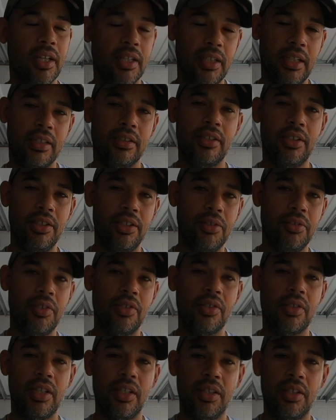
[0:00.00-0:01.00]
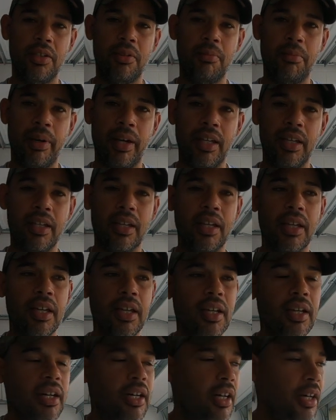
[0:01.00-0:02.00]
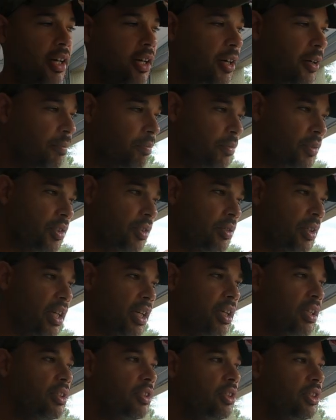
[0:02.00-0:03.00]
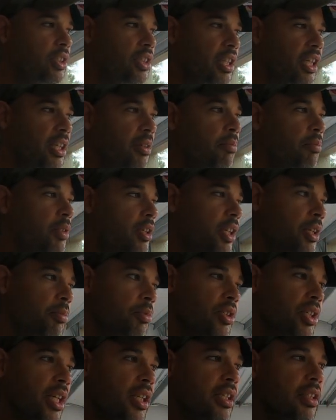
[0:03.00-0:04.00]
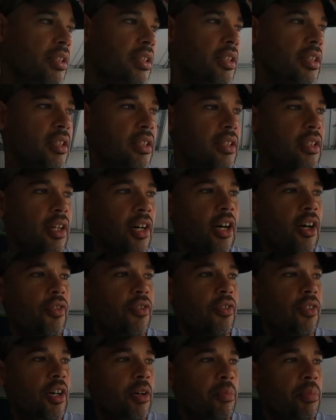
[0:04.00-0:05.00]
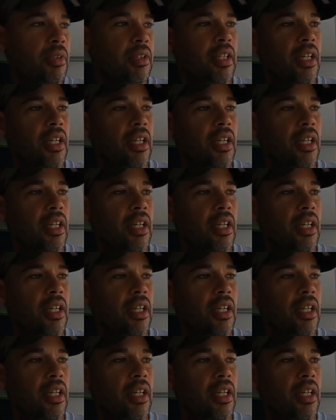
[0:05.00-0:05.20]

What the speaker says: Next thing you know, they're selling a bike. So yeah, keep checking the OfferUp and